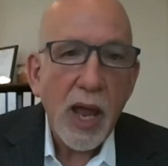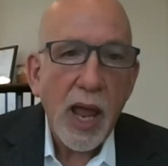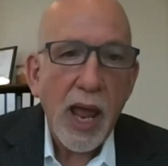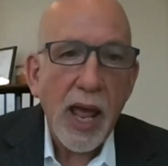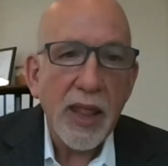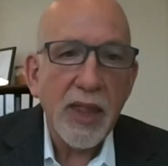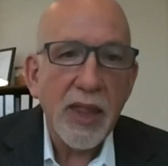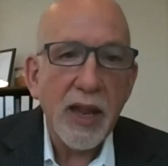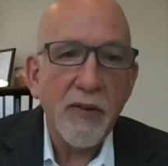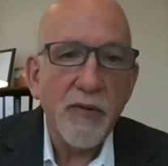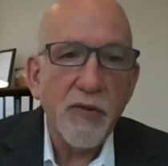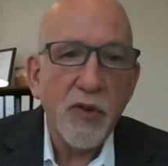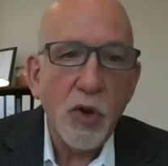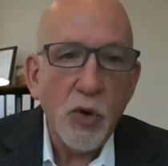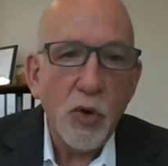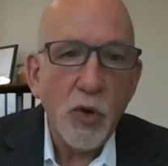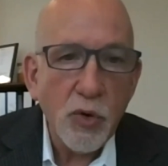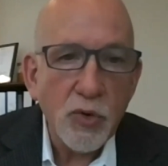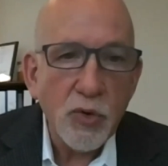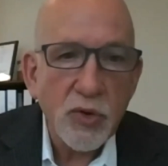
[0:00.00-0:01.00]
And then if
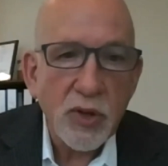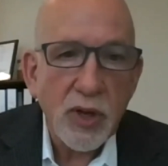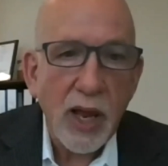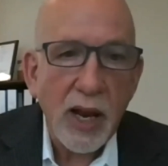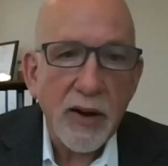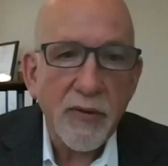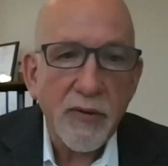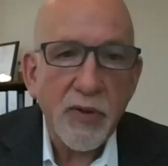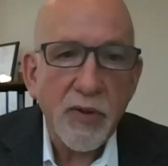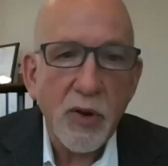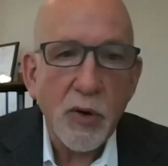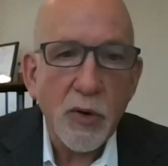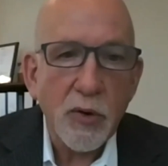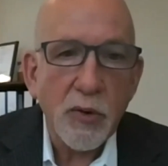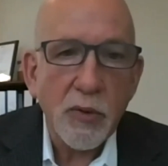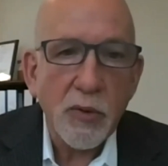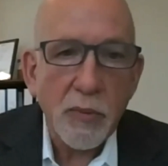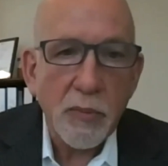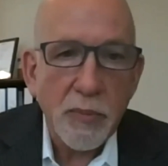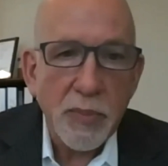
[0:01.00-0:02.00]

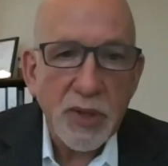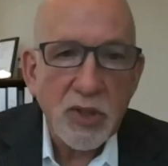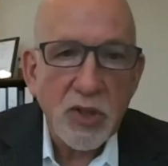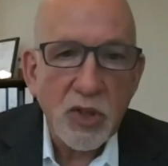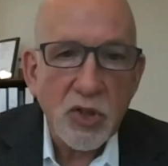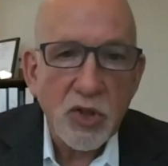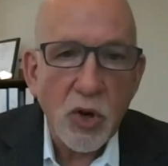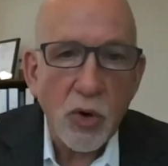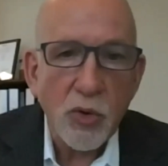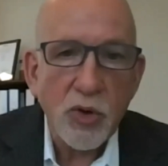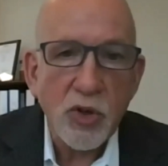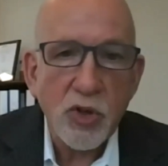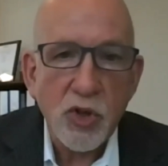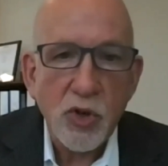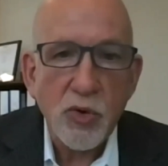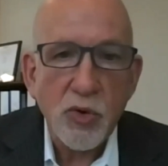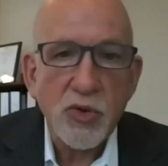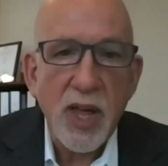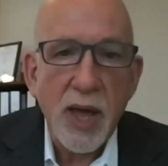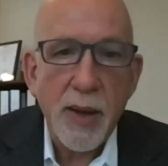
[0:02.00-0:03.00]
your business owners
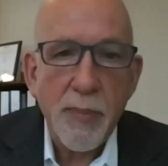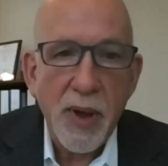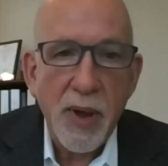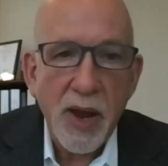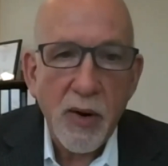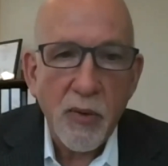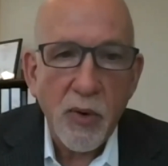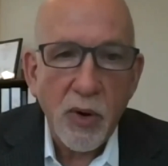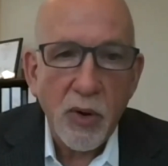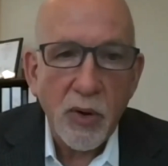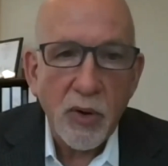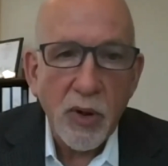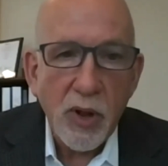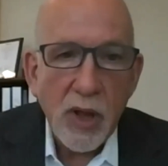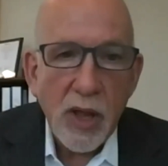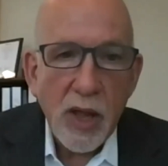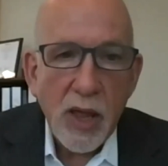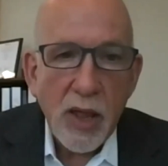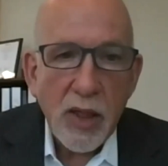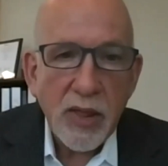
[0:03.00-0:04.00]
use that payroll,
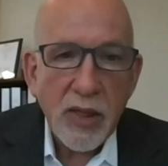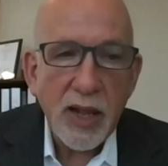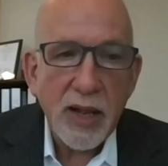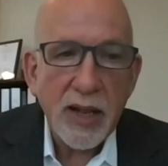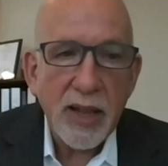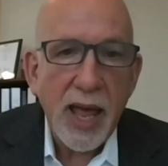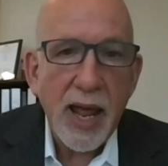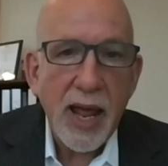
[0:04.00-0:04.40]
then